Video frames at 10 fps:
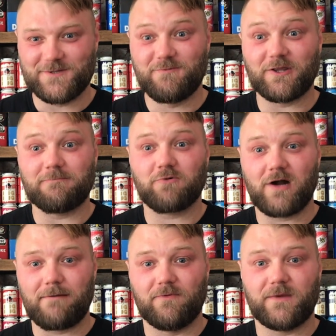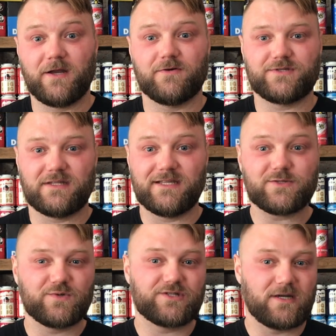but the problem here is that this
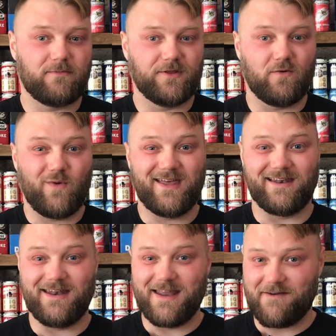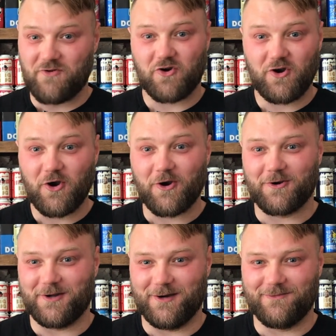was someone that we had never
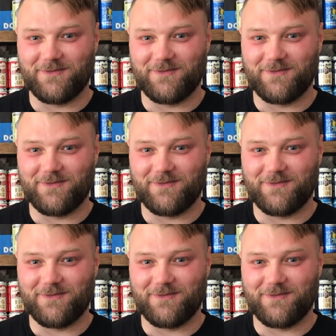heard of,